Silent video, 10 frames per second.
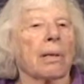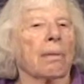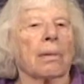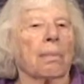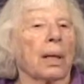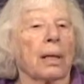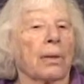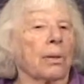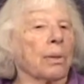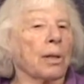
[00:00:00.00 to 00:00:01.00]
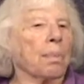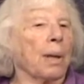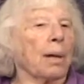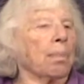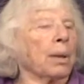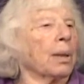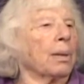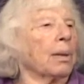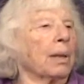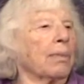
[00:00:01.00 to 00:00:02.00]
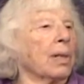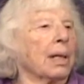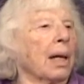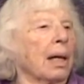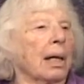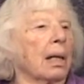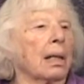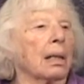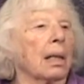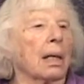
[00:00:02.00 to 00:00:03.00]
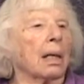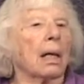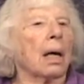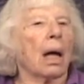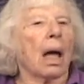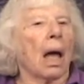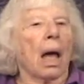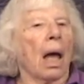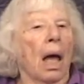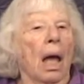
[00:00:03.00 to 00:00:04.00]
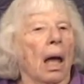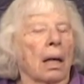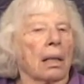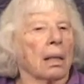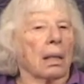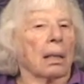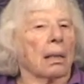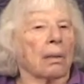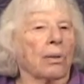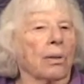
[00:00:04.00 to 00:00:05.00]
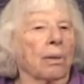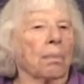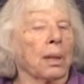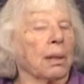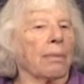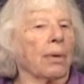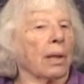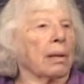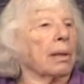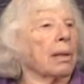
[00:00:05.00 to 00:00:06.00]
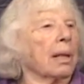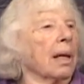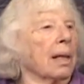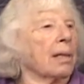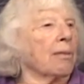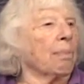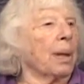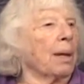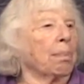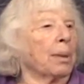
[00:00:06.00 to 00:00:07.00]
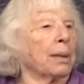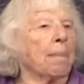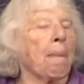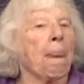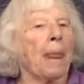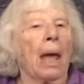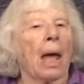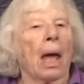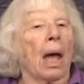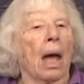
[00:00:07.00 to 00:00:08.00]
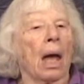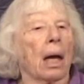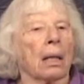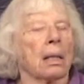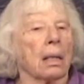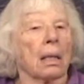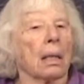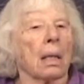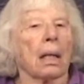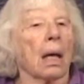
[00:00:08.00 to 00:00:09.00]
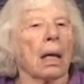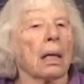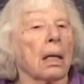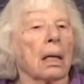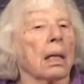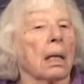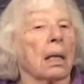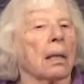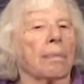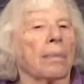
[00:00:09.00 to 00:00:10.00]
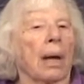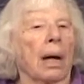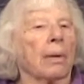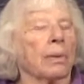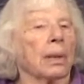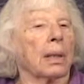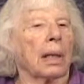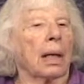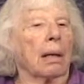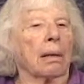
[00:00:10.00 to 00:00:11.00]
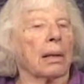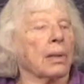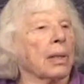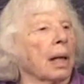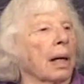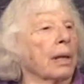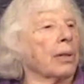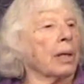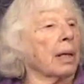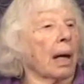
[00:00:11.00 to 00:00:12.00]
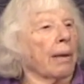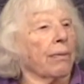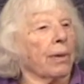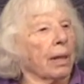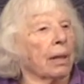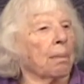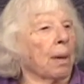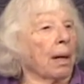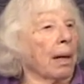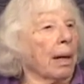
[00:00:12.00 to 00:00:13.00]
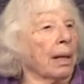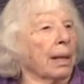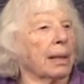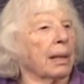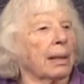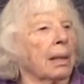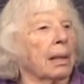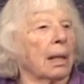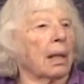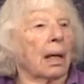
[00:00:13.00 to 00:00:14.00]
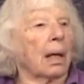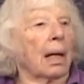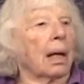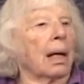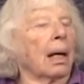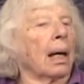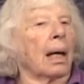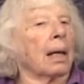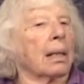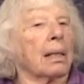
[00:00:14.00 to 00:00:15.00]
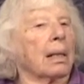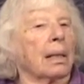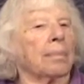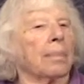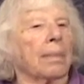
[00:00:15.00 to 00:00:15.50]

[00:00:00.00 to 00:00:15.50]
there were many Jewish people who lived in that area and an assortment of other kinds of people, and then uh, now the area is largely African American, and uh,